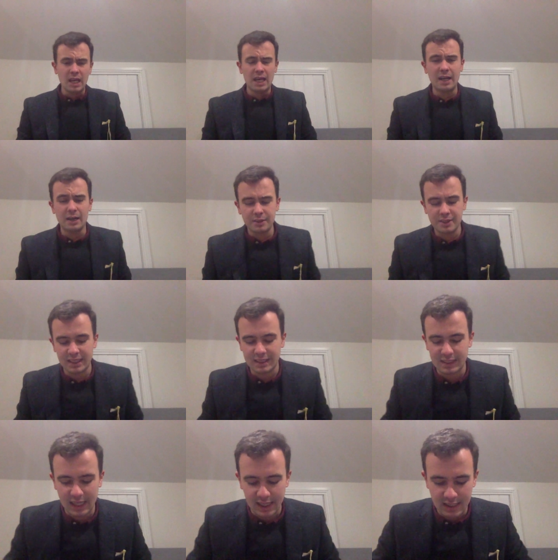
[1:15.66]
Uh, I think
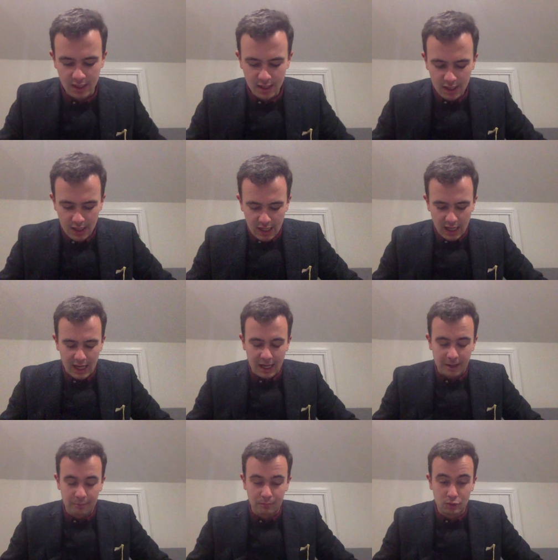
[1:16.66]
they,
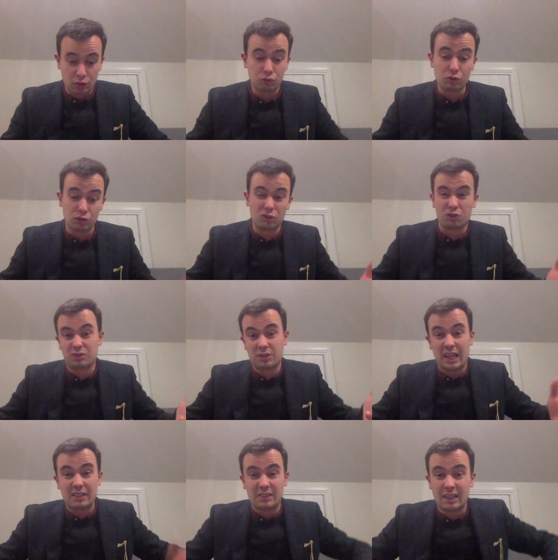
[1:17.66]
um, you know, ju- just
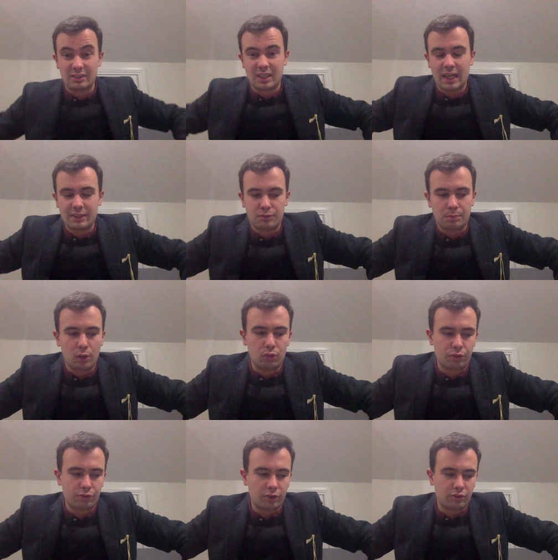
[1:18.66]
as, as an added
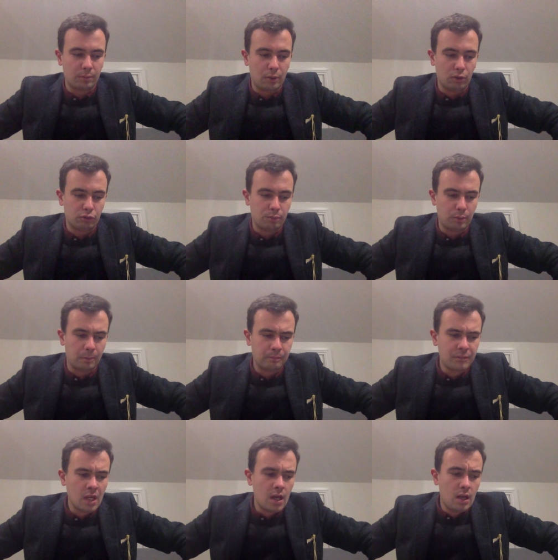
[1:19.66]
bonus, I suppose. But
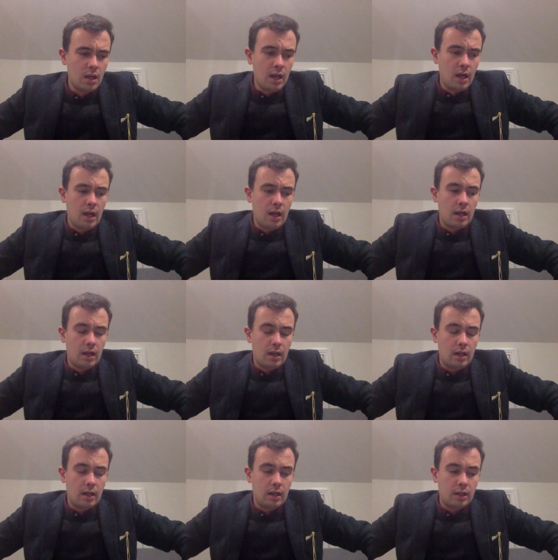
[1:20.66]

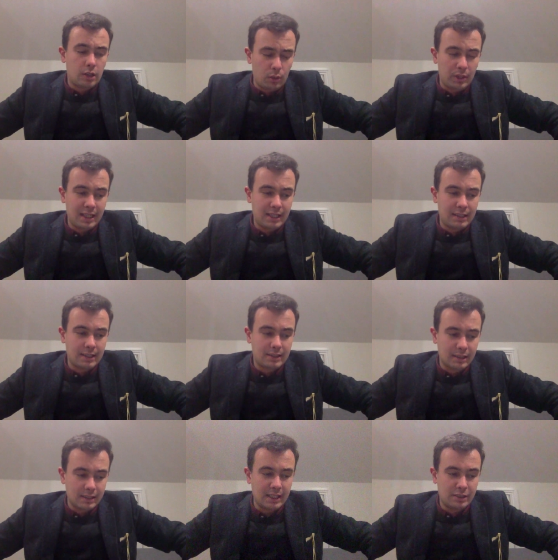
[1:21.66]
Going in
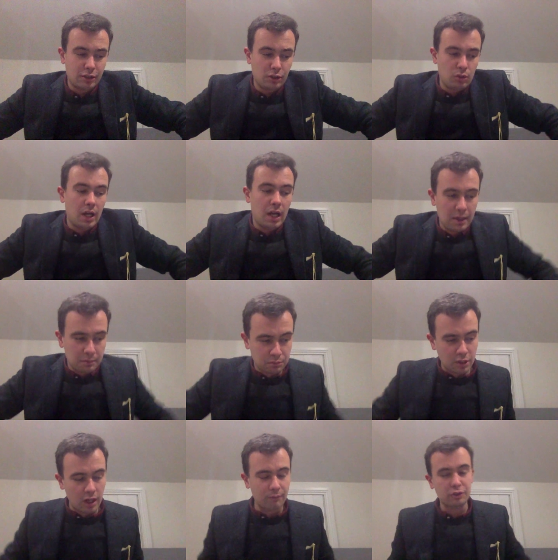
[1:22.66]
today two, uh,
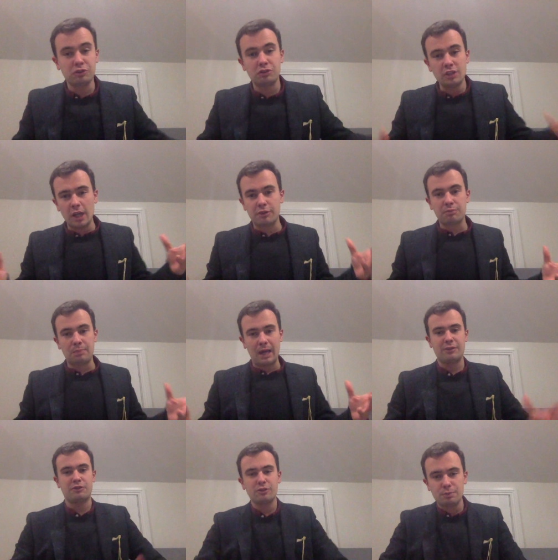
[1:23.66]
confidence not
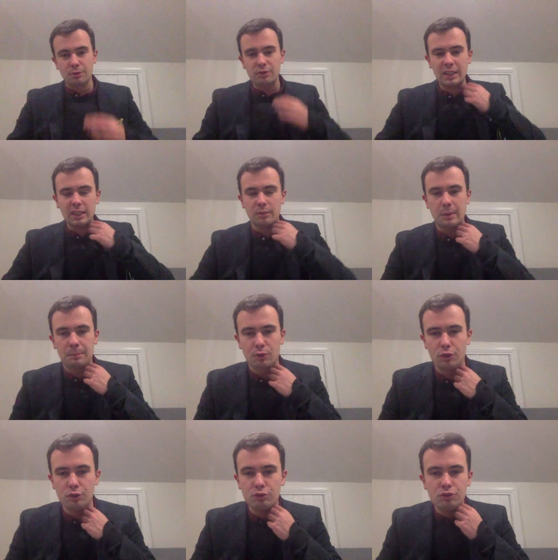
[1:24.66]
battered, but a little bit
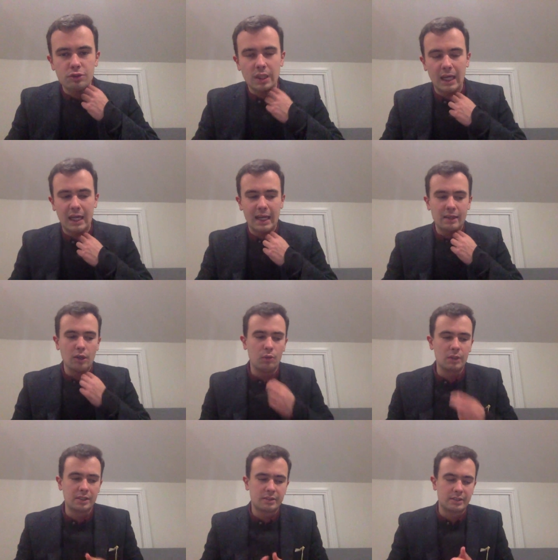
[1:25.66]
bruised uh,
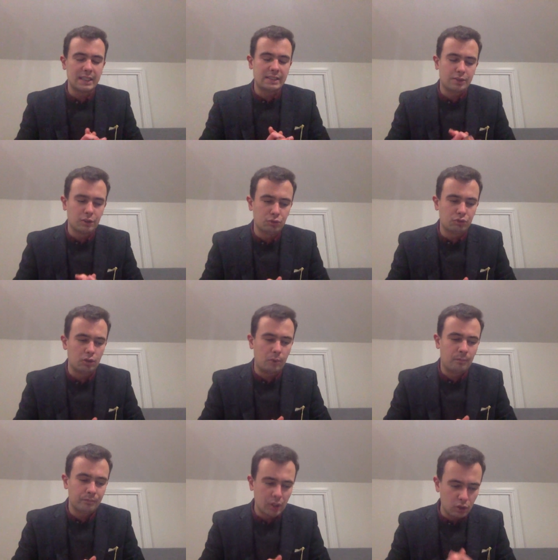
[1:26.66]
going into day two.
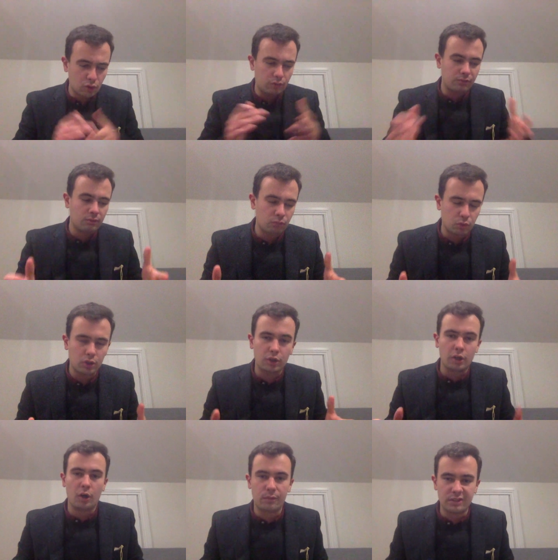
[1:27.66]
So, look, we're going
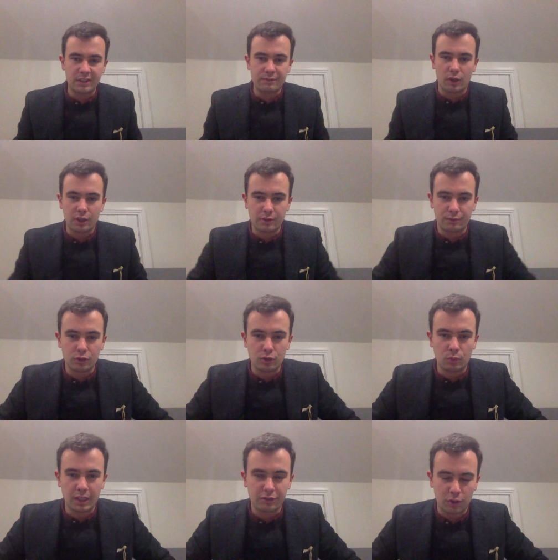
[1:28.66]
to hopefully find a few
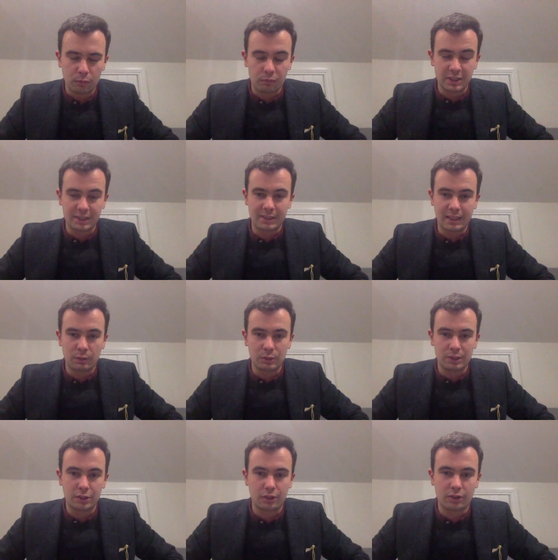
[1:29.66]
winners. Hopefully, the thing will
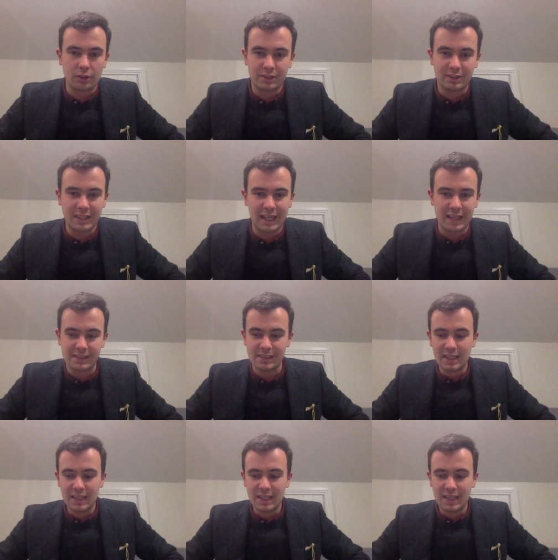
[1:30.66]
turn on its head.